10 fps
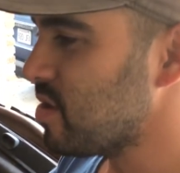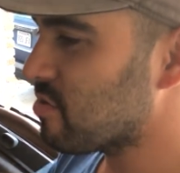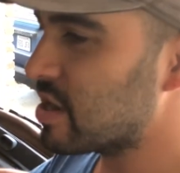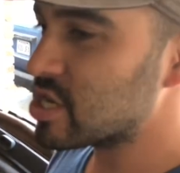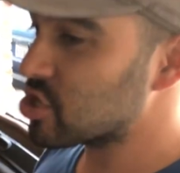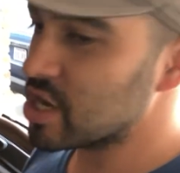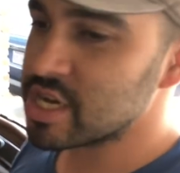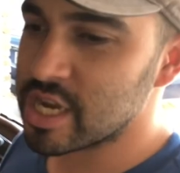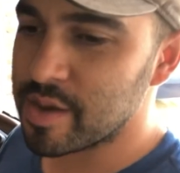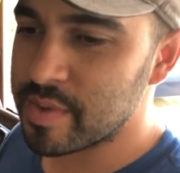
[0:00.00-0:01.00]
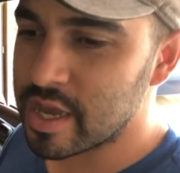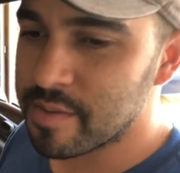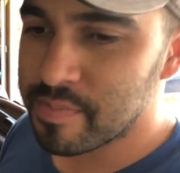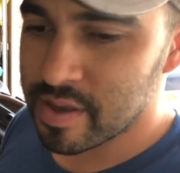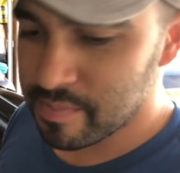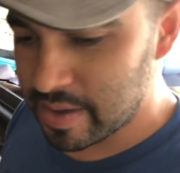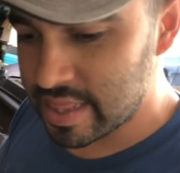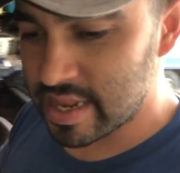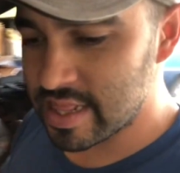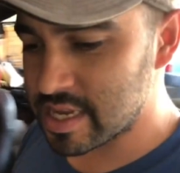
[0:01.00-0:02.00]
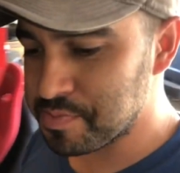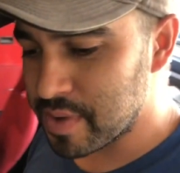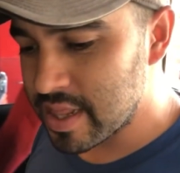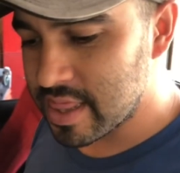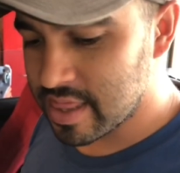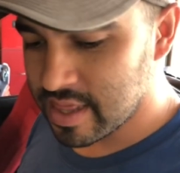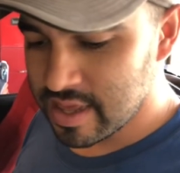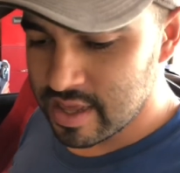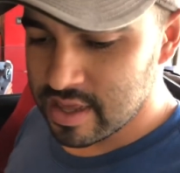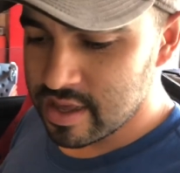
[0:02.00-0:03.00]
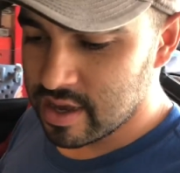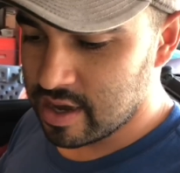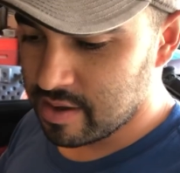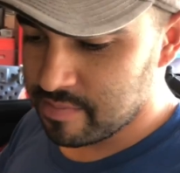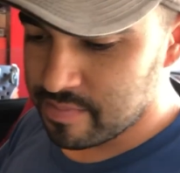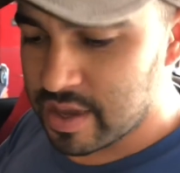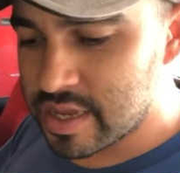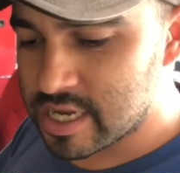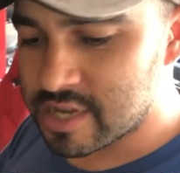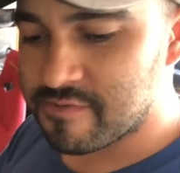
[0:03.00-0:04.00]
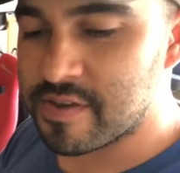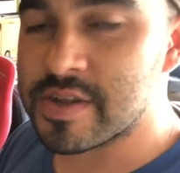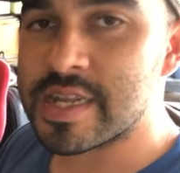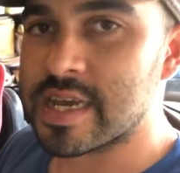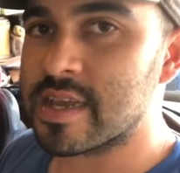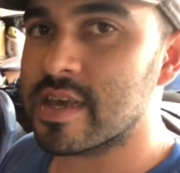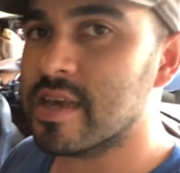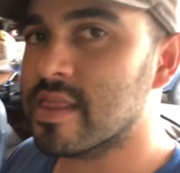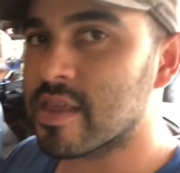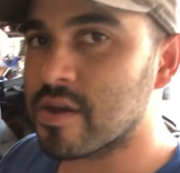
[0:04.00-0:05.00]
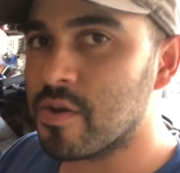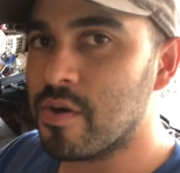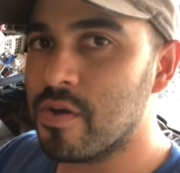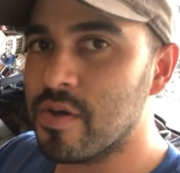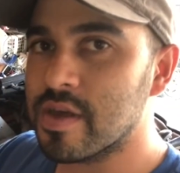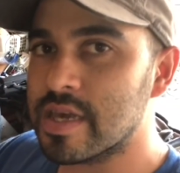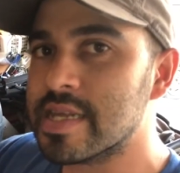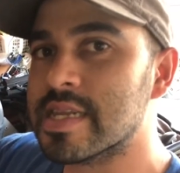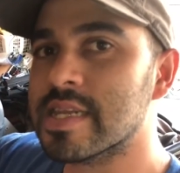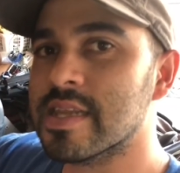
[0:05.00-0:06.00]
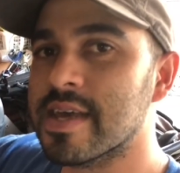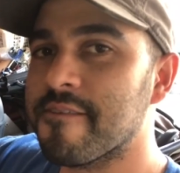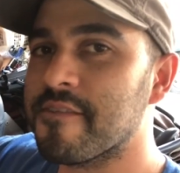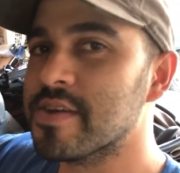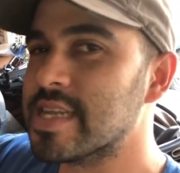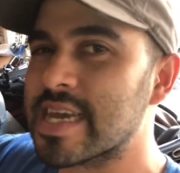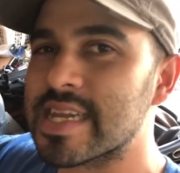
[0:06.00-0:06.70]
registration coming up by the end of this month, It just feels like the goal is, it feels like